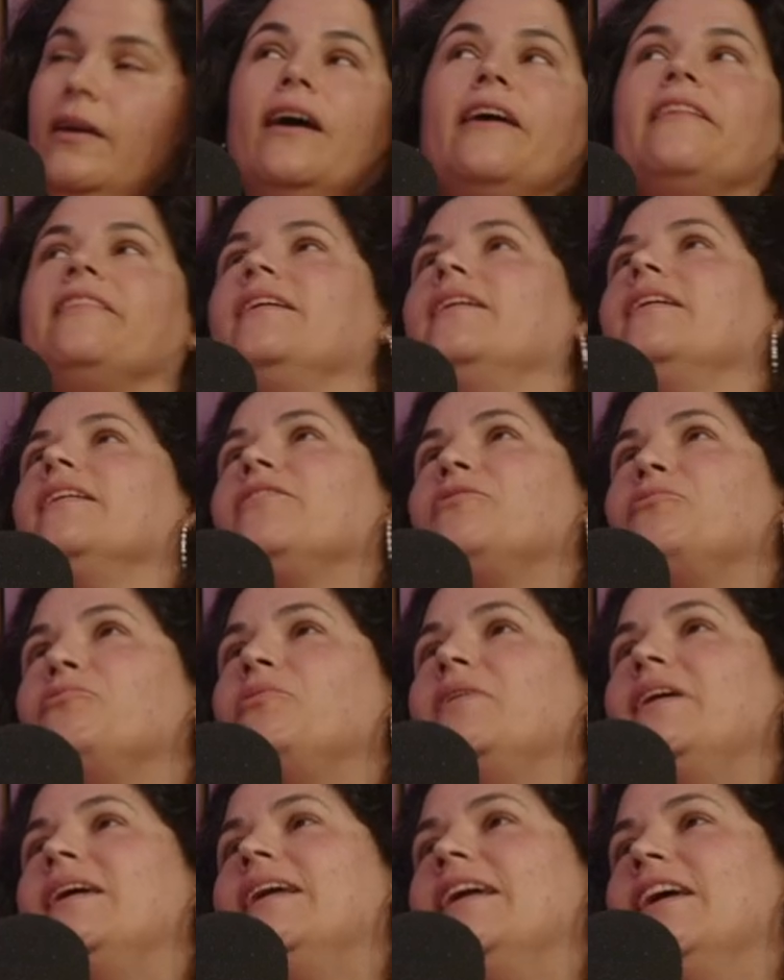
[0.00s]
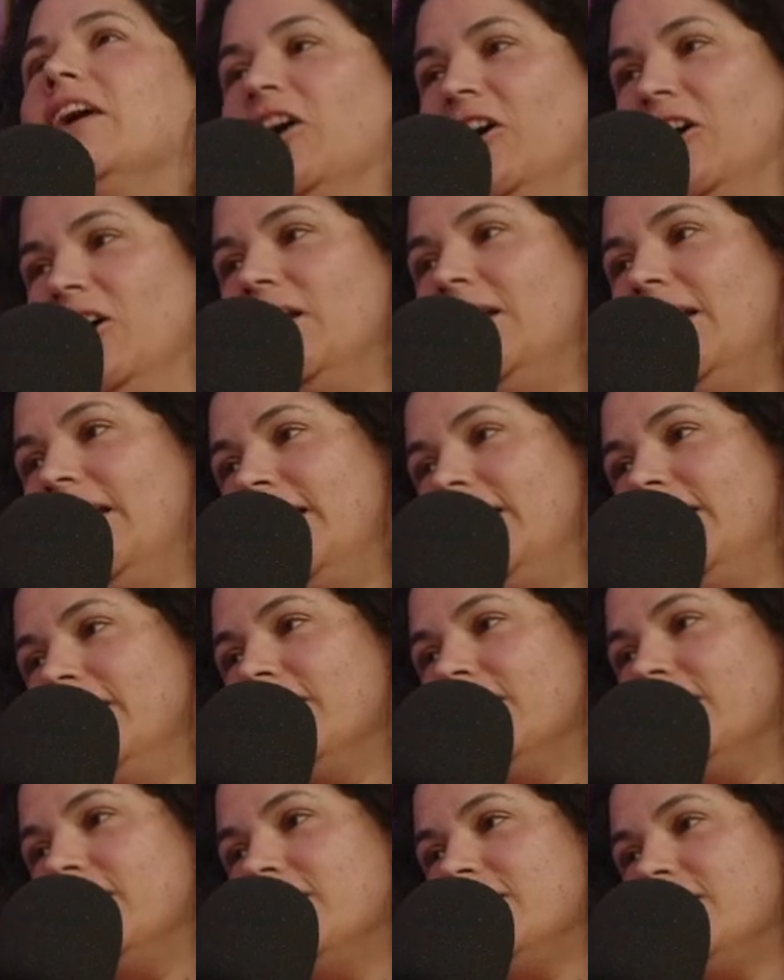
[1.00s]
I think it's really
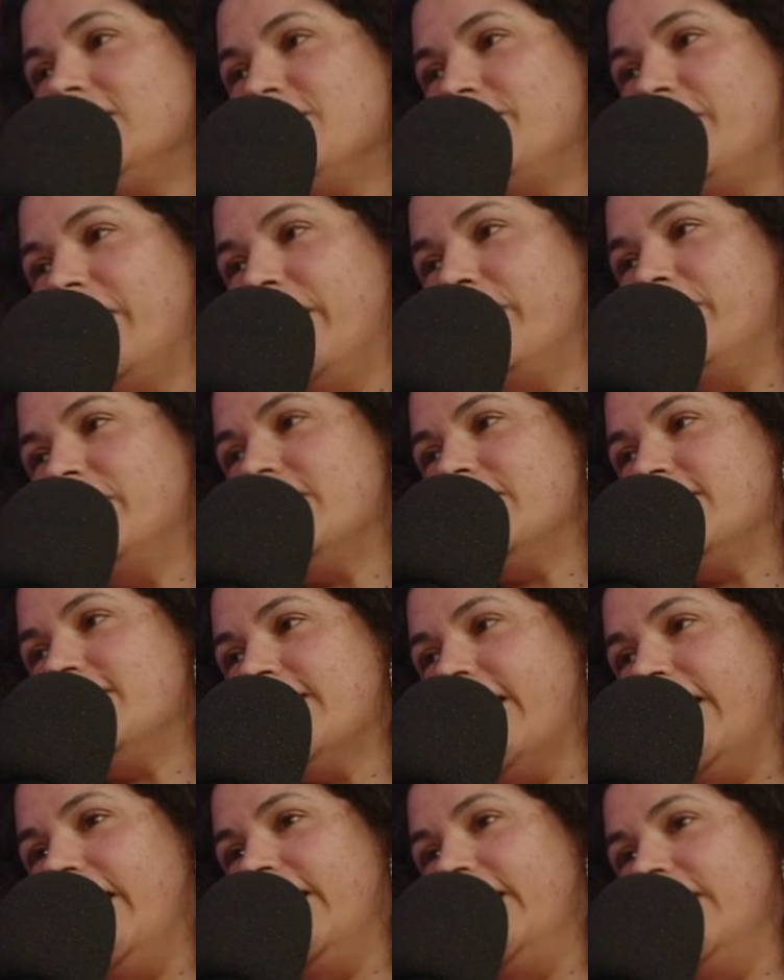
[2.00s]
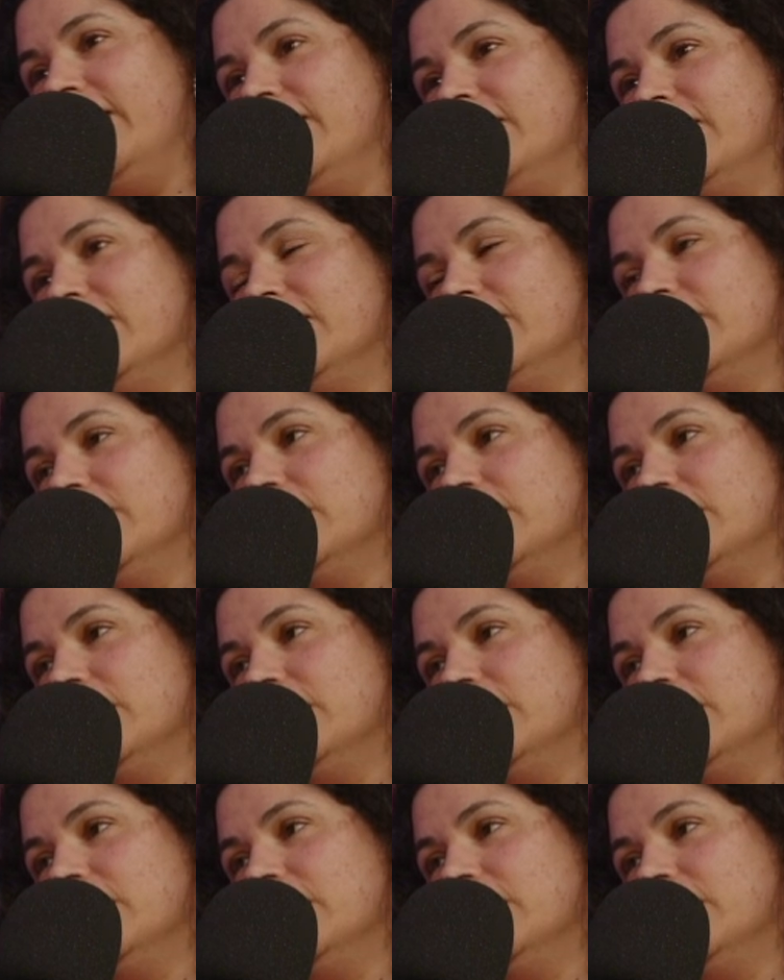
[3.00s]
early to be able to say